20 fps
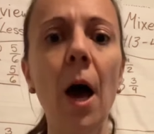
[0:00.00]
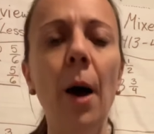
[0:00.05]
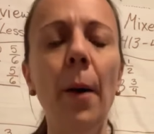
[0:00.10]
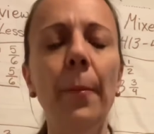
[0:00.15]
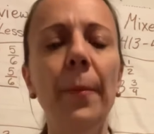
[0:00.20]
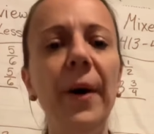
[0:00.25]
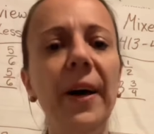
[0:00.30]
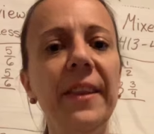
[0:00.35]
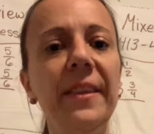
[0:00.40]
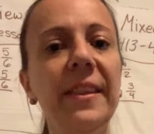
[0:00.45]

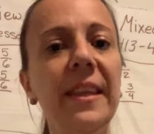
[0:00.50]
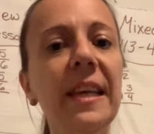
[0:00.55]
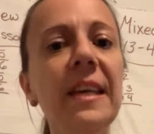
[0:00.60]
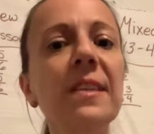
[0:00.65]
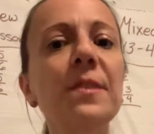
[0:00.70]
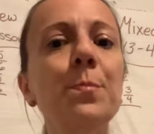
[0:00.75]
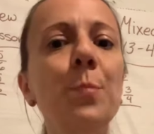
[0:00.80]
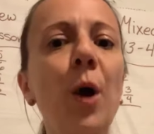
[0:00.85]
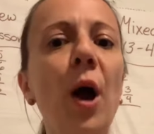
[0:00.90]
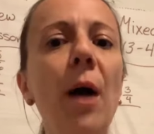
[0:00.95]
But
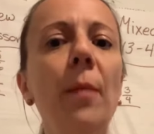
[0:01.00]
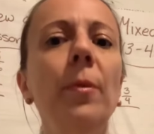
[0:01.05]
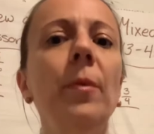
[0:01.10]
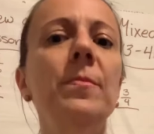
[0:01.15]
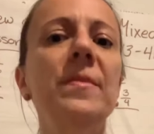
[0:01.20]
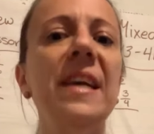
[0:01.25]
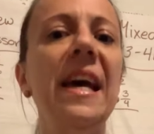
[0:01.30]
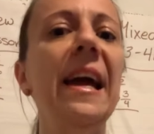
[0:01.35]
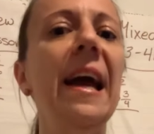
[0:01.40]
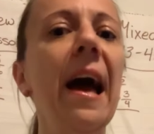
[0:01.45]
these
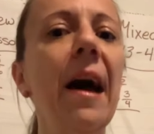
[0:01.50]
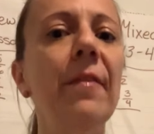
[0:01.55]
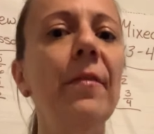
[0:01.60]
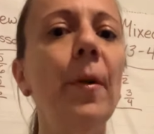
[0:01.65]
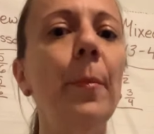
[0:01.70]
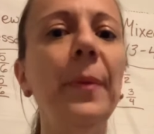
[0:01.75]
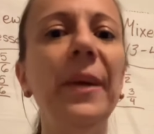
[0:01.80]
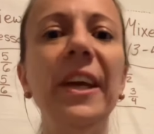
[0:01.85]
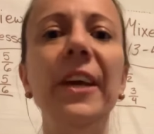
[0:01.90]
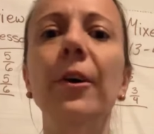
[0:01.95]
problems I have
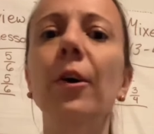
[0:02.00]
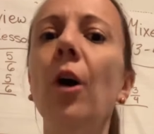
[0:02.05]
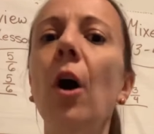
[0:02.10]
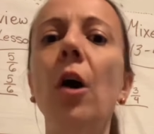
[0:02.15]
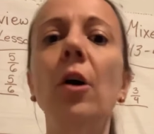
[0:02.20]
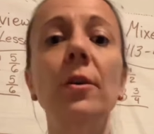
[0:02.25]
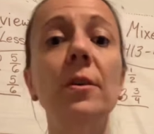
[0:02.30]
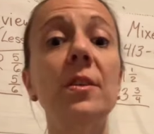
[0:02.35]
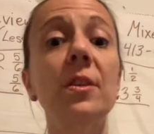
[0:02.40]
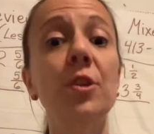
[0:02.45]
up here
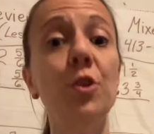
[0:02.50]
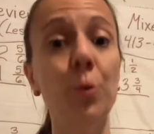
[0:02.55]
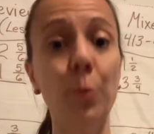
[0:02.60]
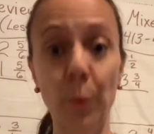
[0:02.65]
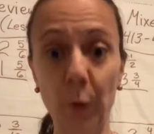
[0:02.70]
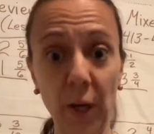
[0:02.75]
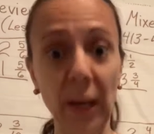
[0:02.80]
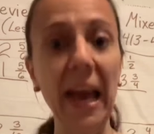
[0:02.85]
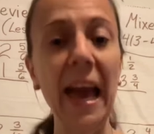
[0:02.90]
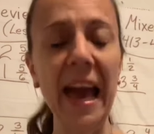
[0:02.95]
aren't in your
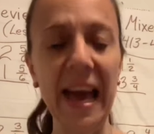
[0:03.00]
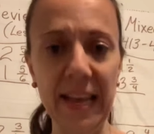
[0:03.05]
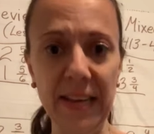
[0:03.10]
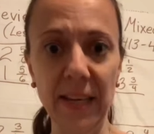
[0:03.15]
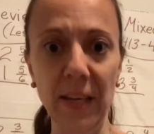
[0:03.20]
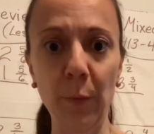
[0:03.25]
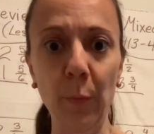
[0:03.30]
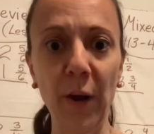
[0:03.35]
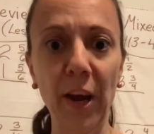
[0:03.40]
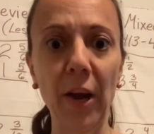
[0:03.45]
book
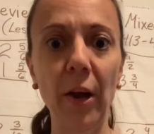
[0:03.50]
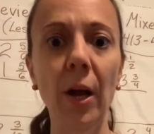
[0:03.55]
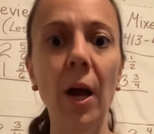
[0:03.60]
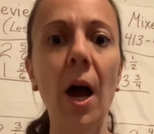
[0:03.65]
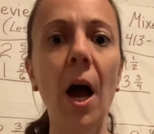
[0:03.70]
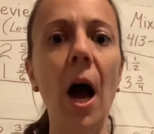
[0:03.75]
anywhere.